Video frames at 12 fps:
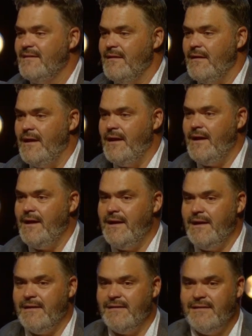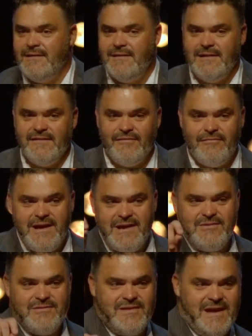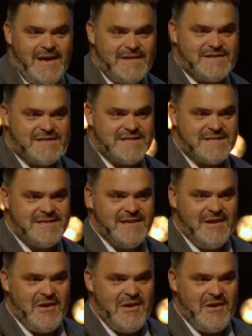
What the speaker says: Hey, if we do this,